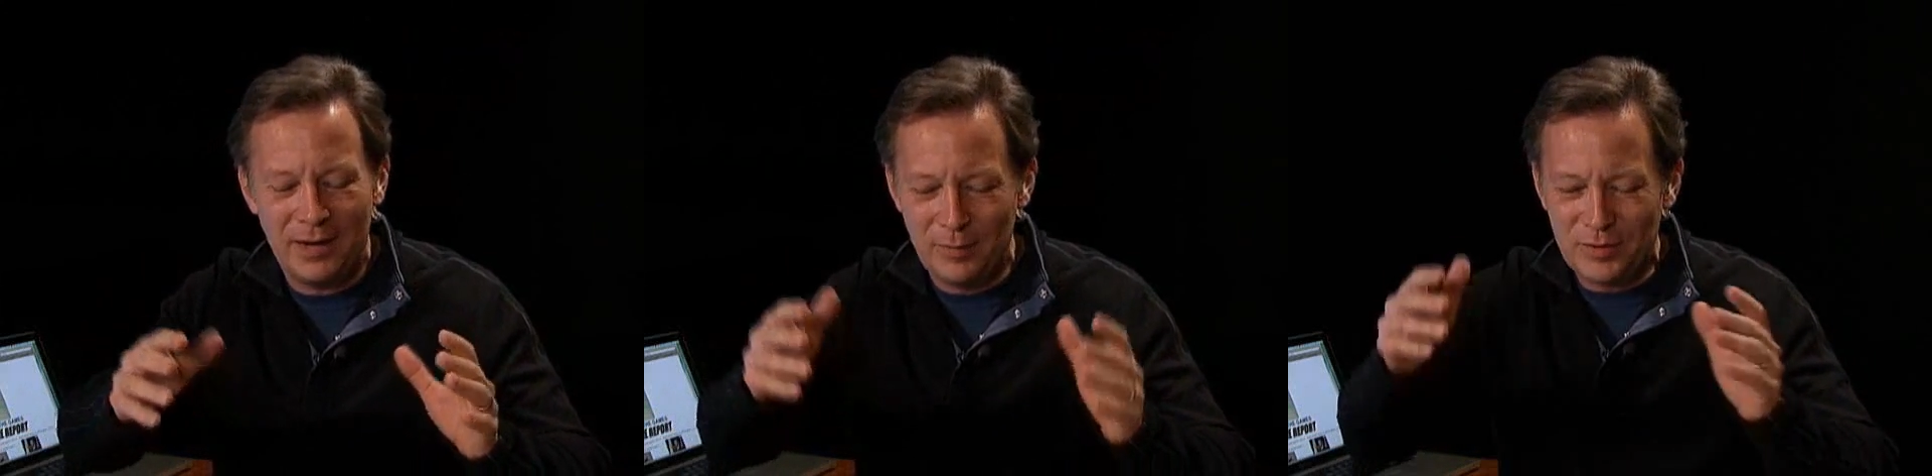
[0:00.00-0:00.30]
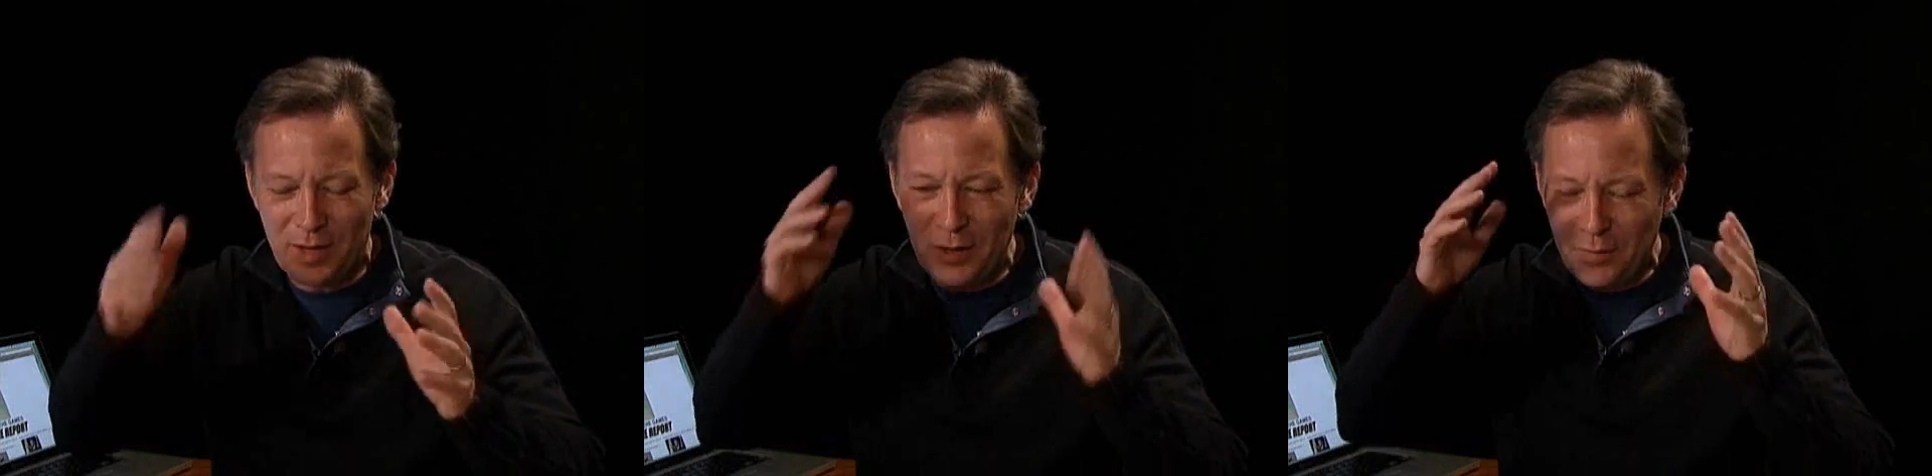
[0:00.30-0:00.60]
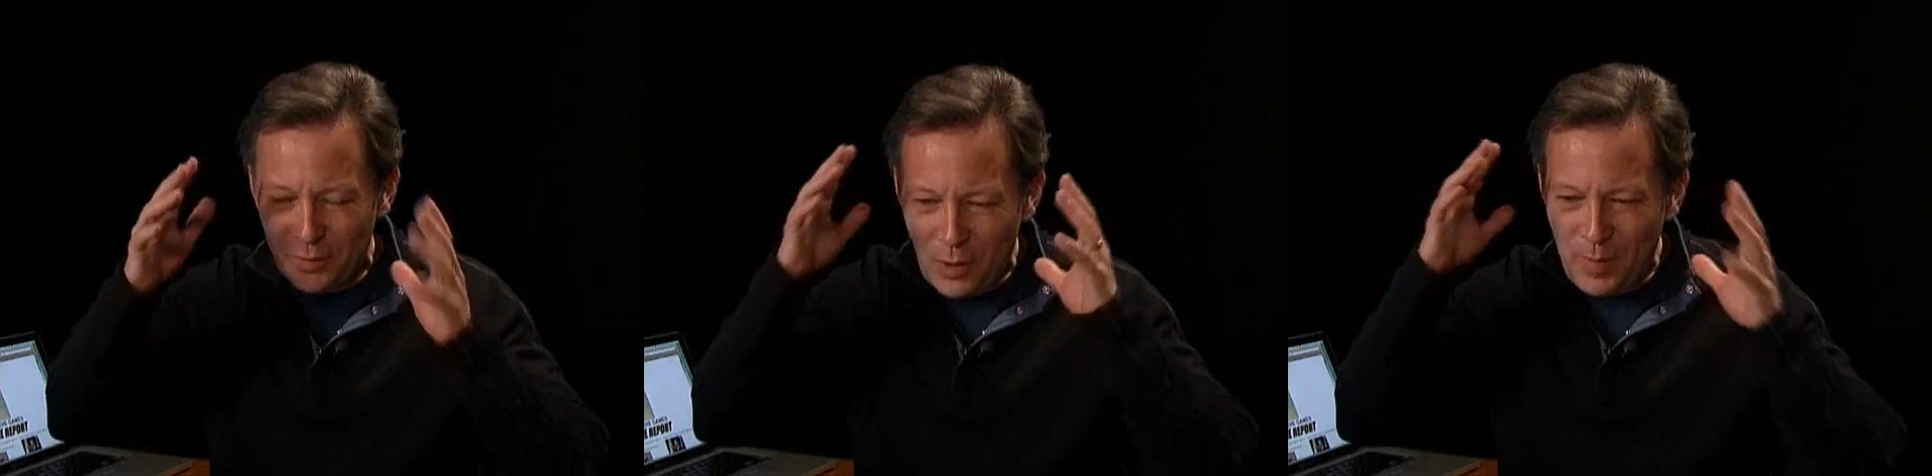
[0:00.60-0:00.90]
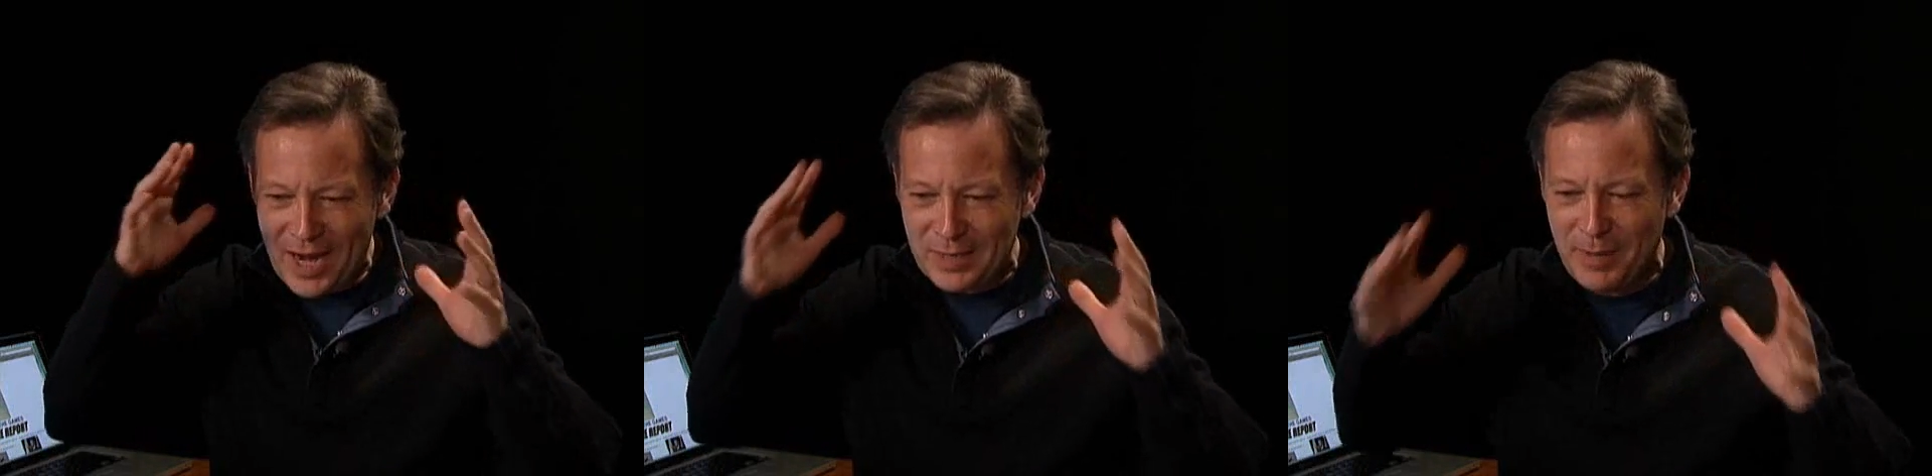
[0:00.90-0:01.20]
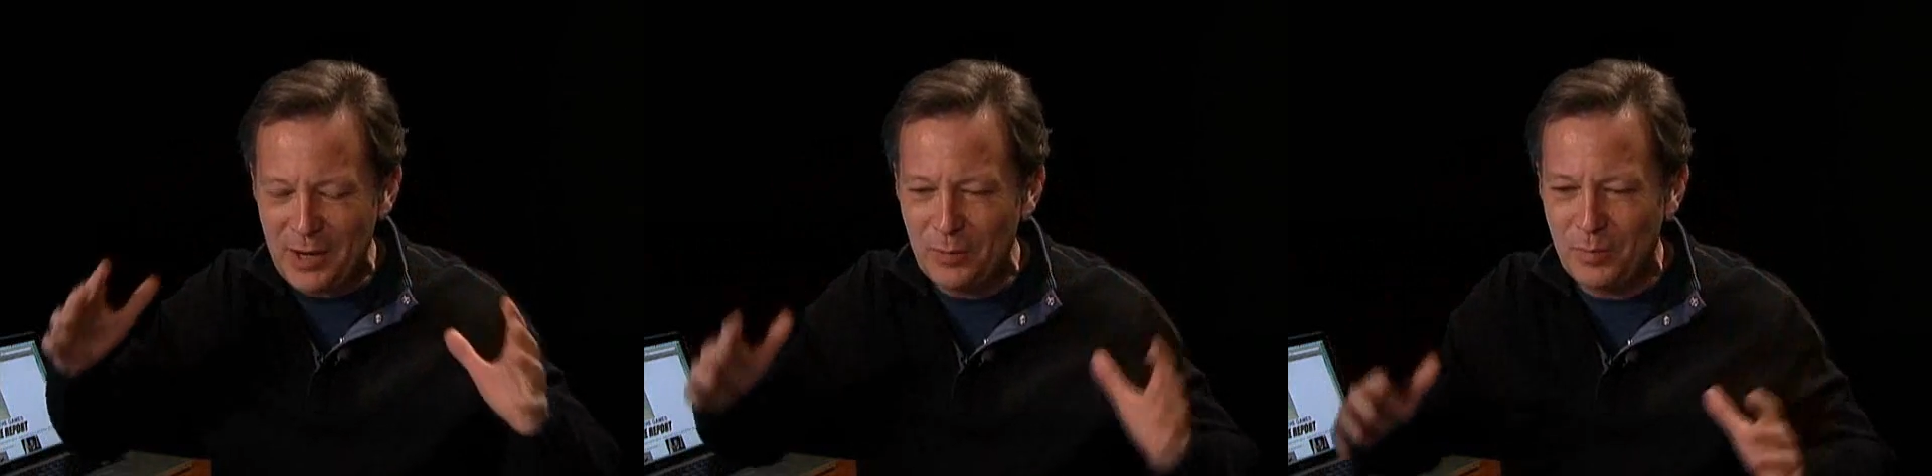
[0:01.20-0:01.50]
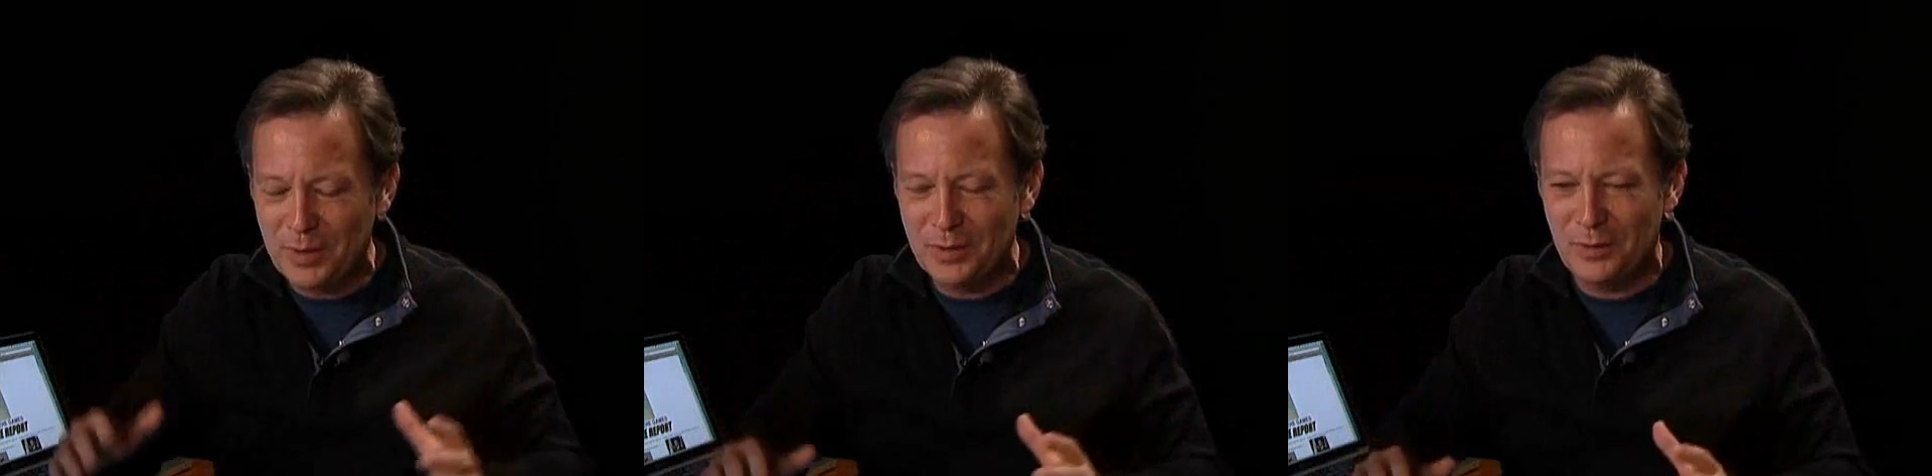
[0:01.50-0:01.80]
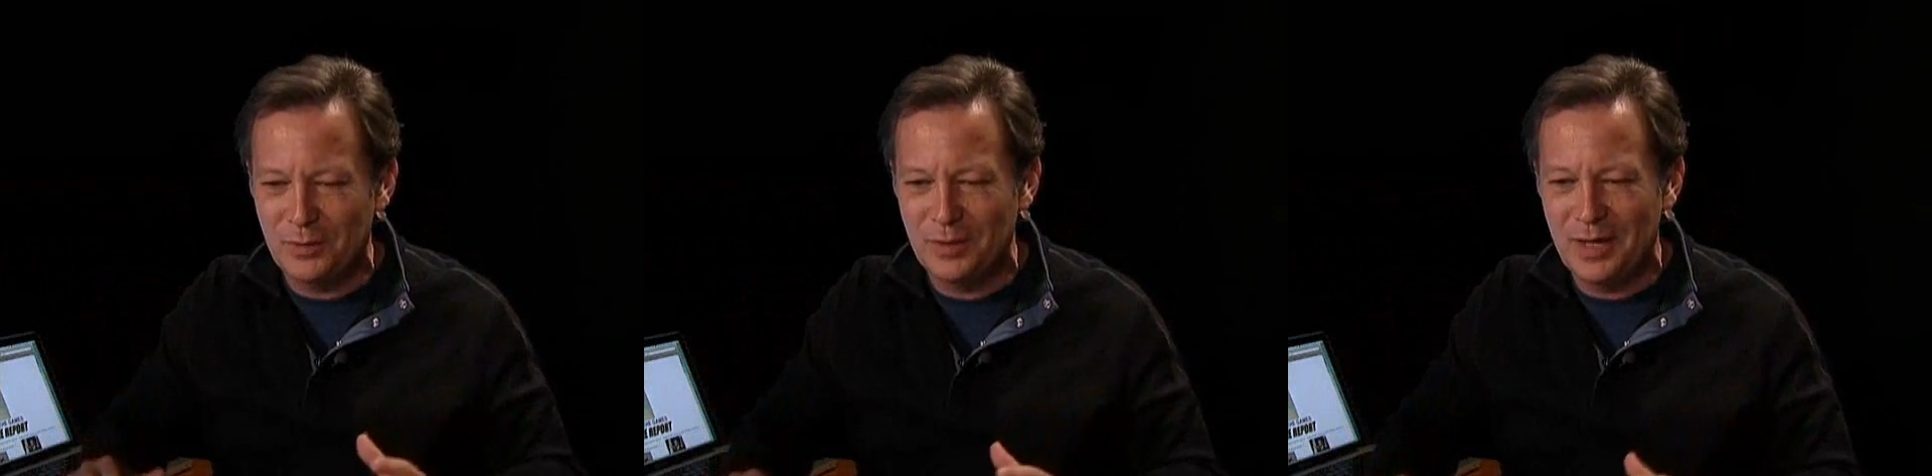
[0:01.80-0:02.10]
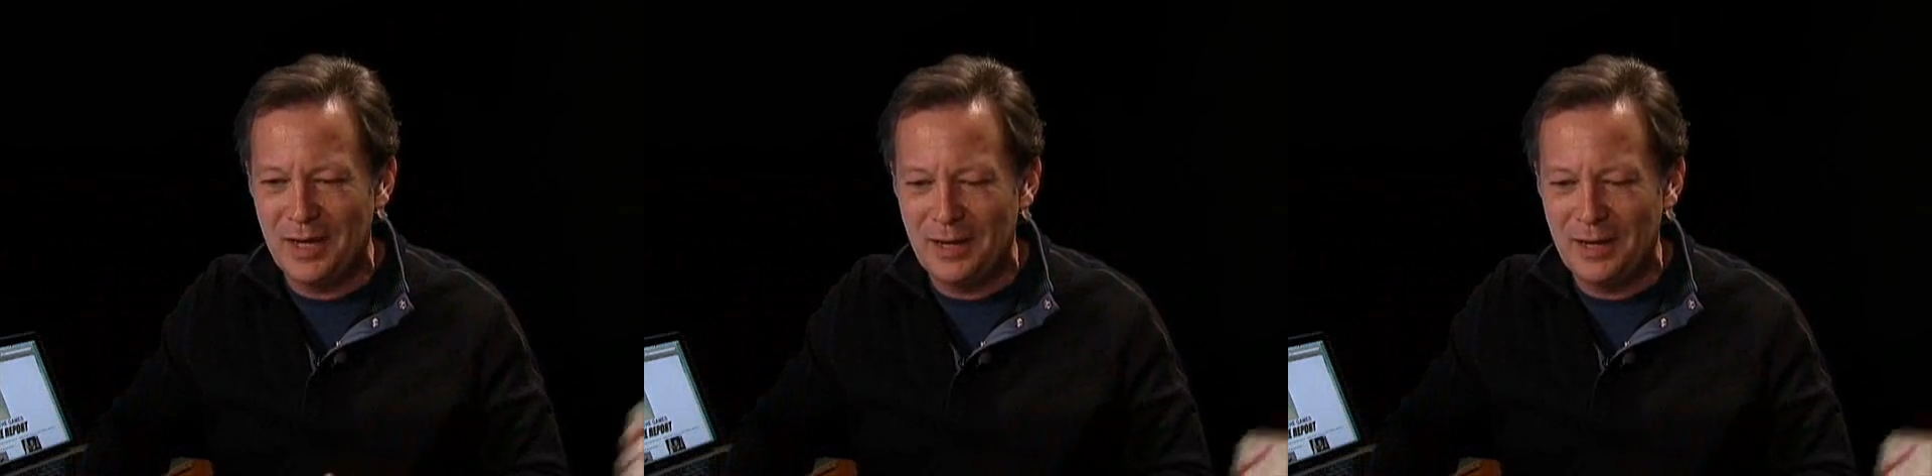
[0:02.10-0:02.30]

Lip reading: I was trying to go back to my own political